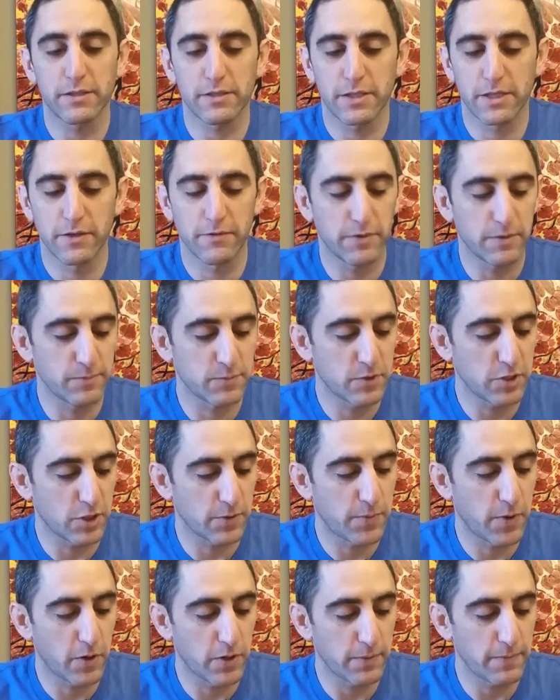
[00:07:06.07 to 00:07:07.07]
Give them to your
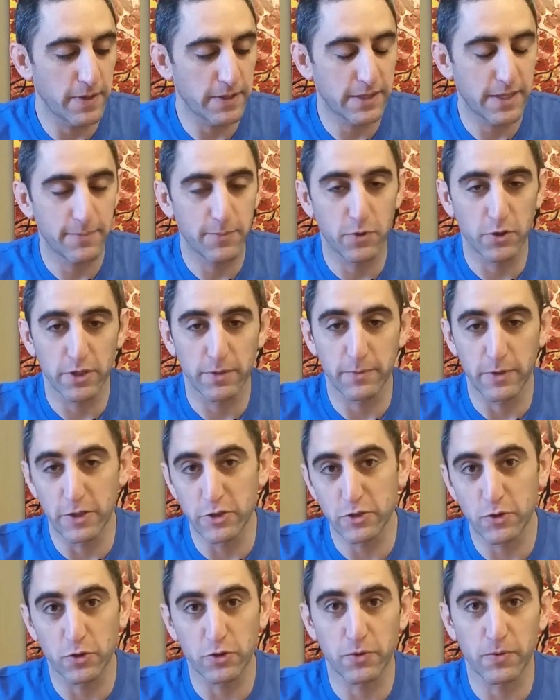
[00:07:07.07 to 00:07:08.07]
opponent, make them hold them,
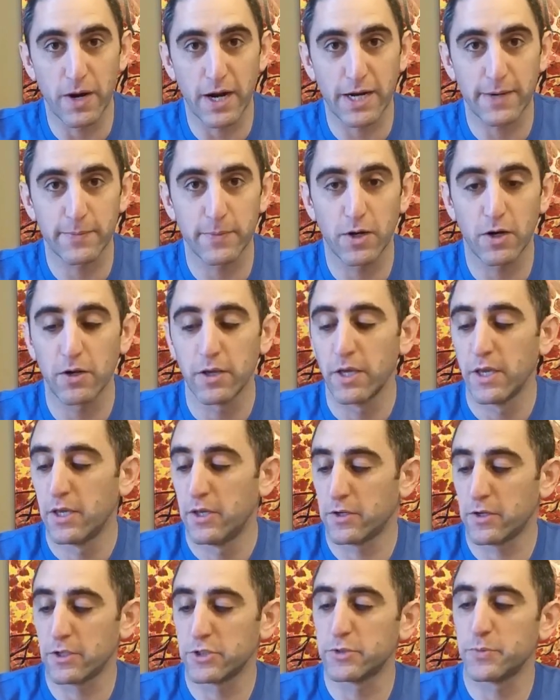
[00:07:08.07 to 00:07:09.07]
each hold a racquetball. You
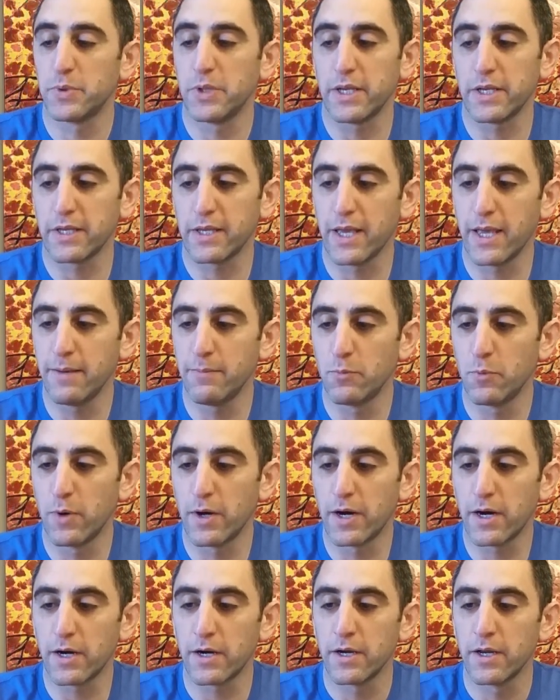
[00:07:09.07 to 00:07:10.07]
can also play a game
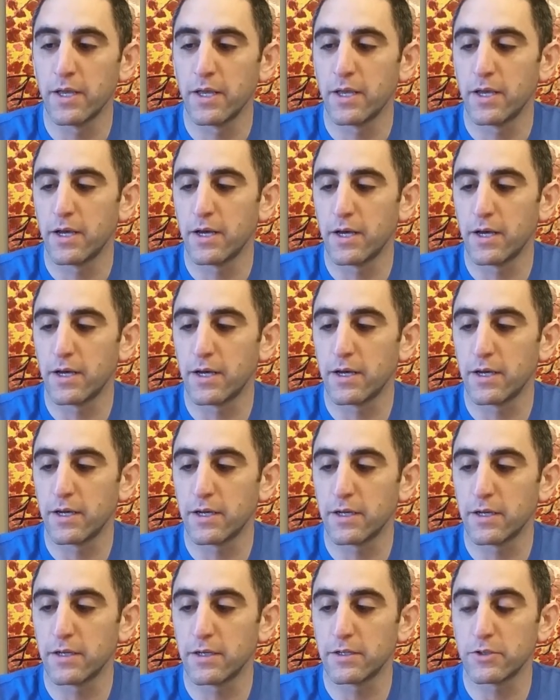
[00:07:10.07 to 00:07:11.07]
where
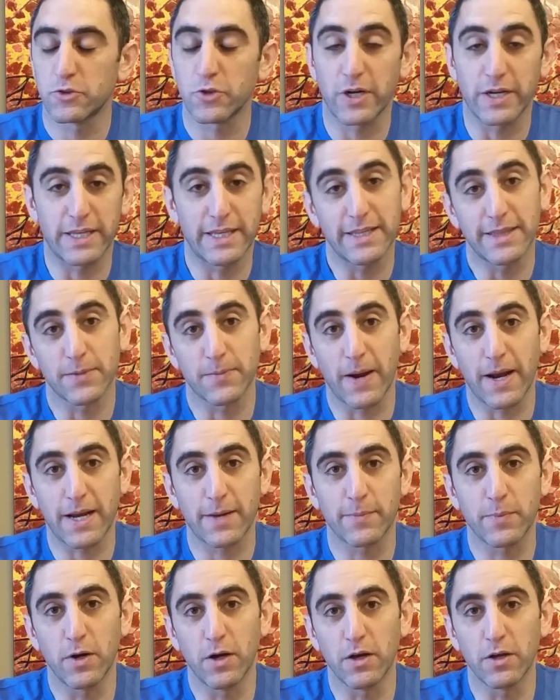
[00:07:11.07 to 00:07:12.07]
try to get the
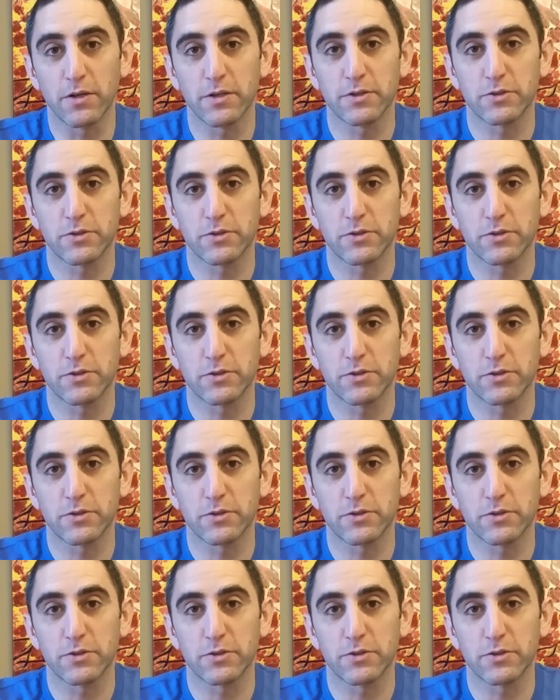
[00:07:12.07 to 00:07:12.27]
racquetball.